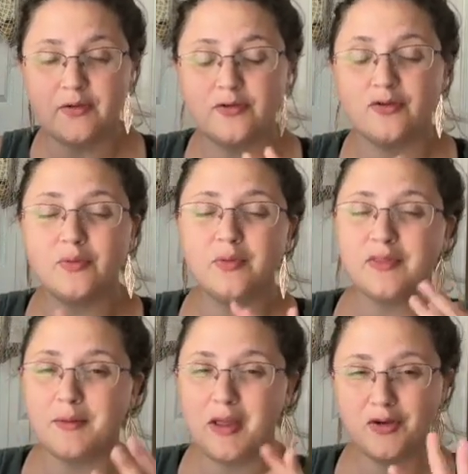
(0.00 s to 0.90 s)
So
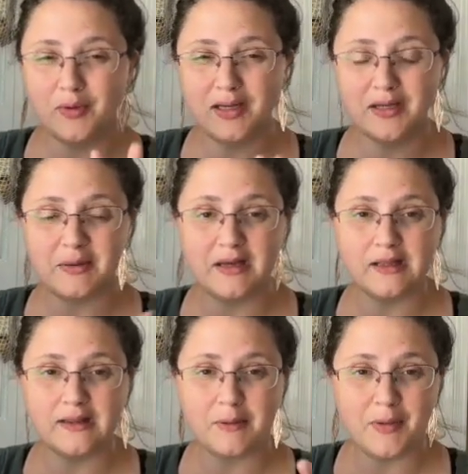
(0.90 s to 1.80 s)
they may do it
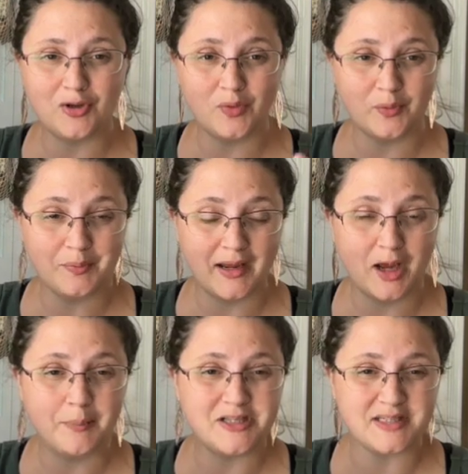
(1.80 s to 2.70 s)
independently. They may do it with my
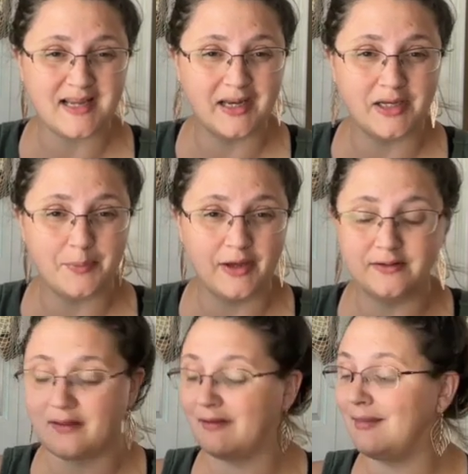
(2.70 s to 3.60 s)
help. It just kind of depends
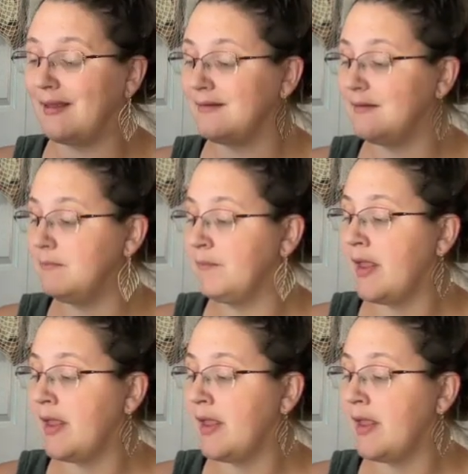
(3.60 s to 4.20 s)
on the lesson.